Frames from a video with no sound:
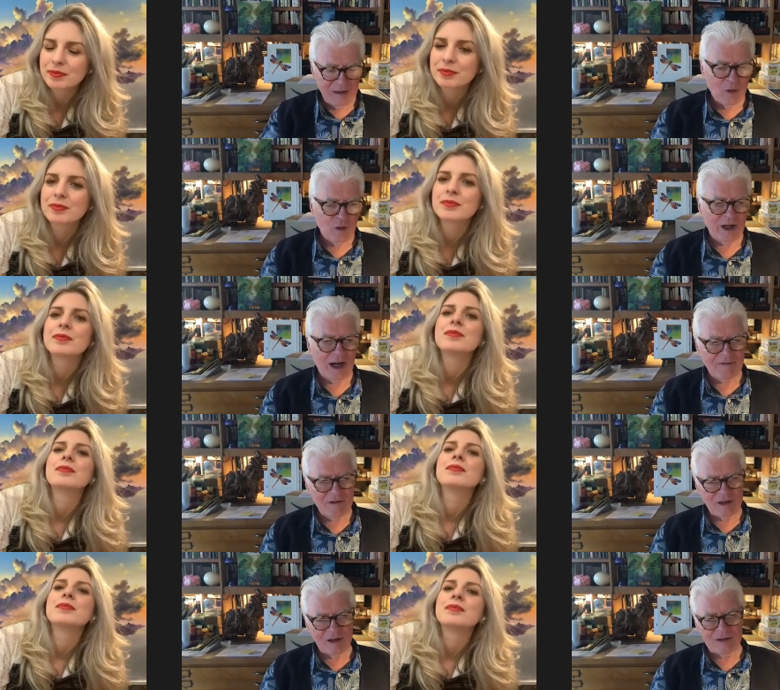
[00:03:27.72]
Speaker 1: in the morning after
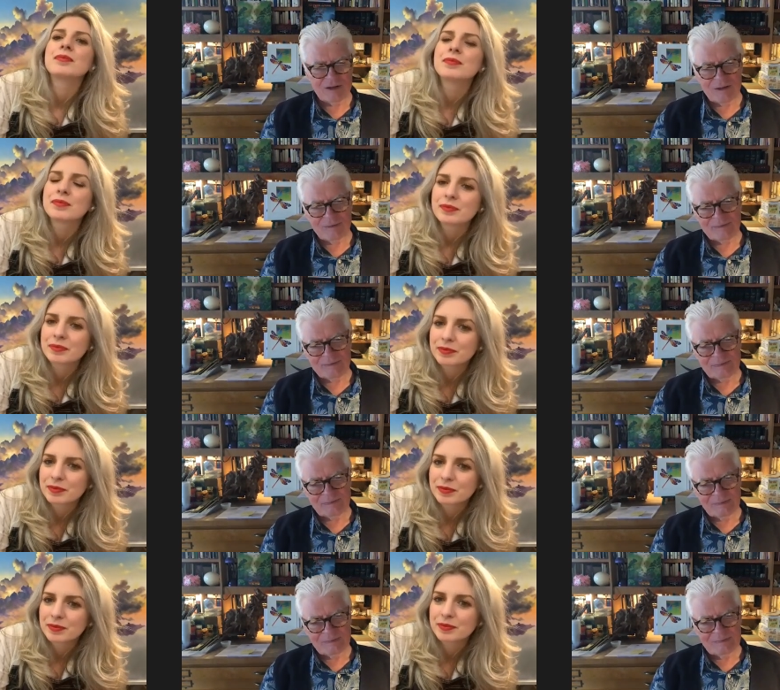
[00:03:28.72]
the concert.
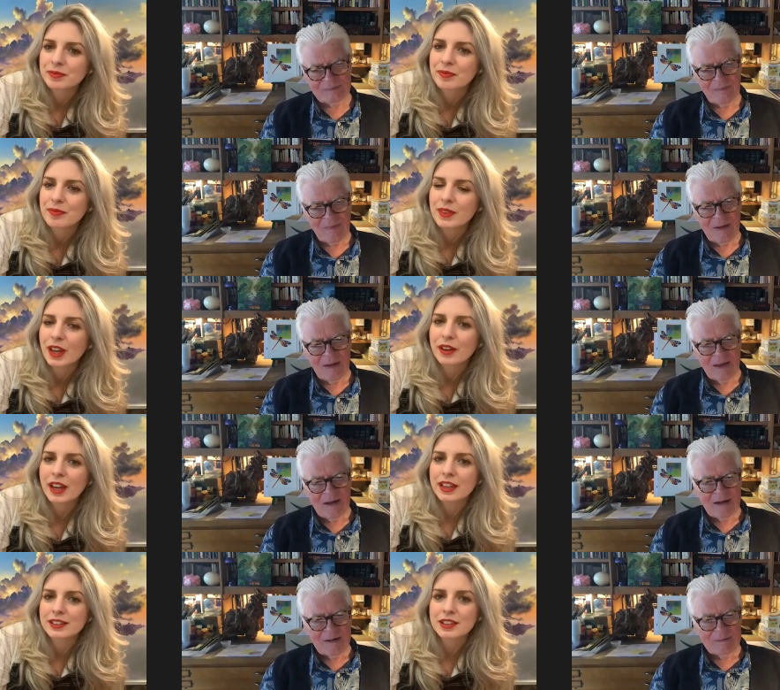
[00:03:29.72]

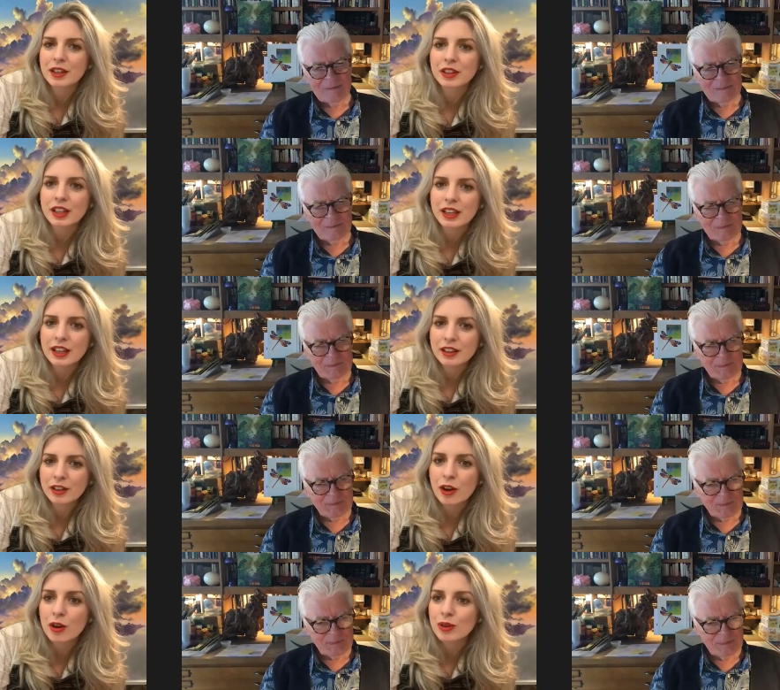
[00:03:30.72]
Speaker 2: Okay, so the the
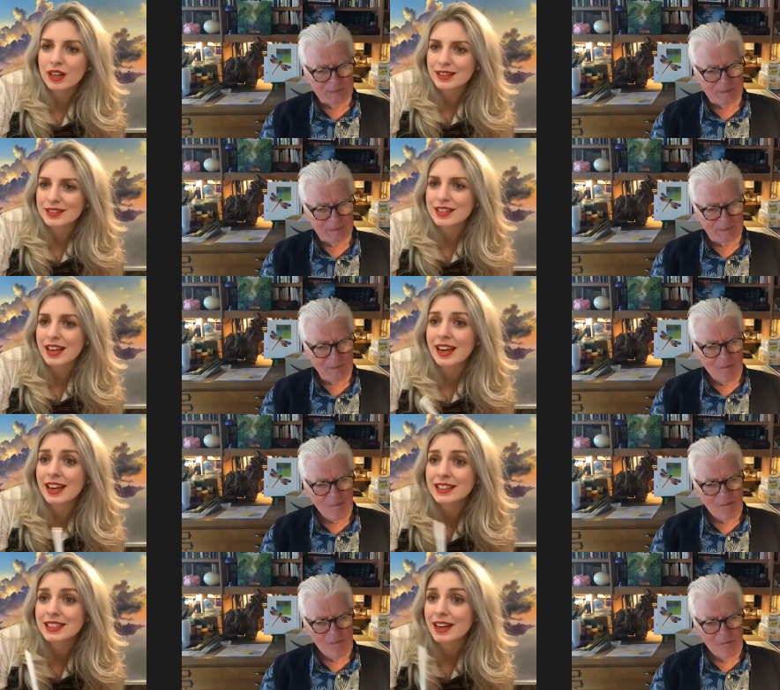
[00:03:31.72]
goal is to
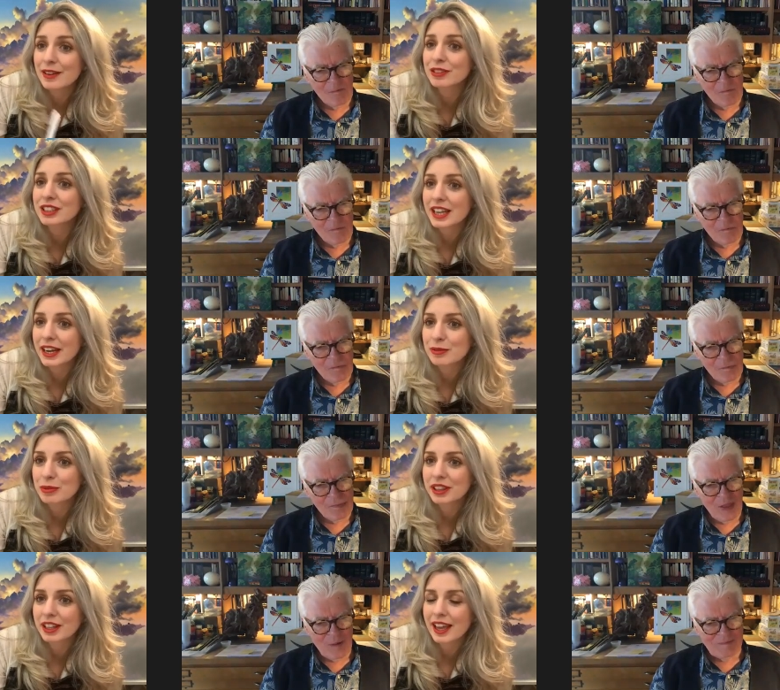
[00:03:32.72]
hit every date
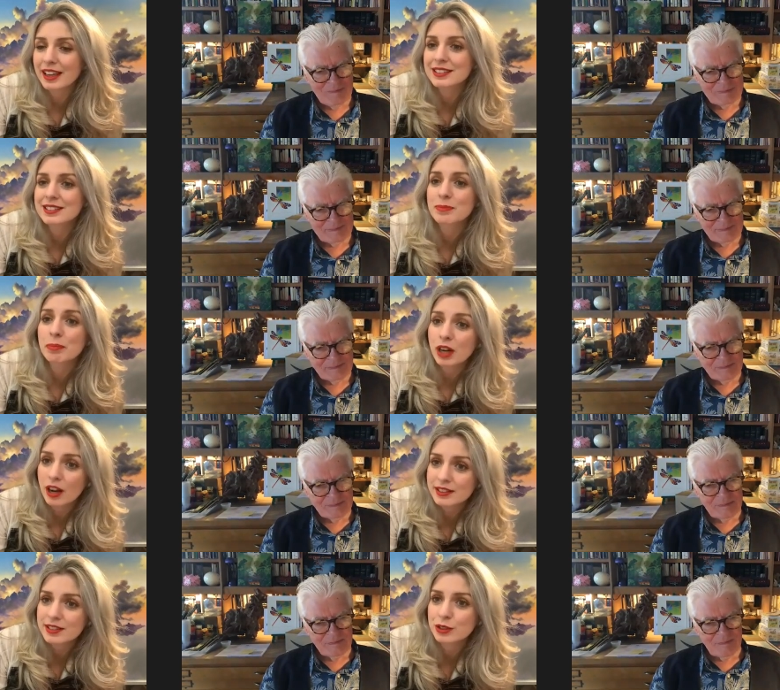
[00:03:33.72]
with yes,
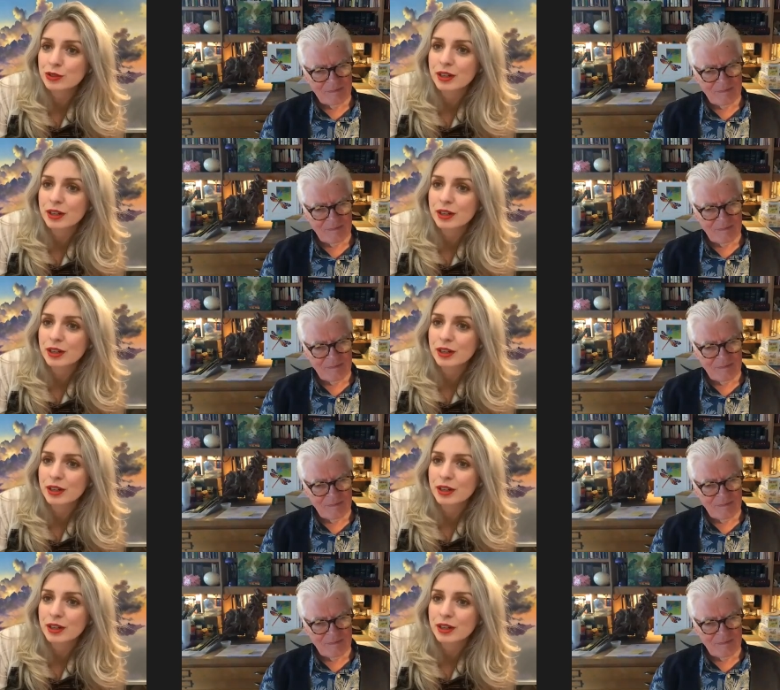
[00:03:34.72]
plus the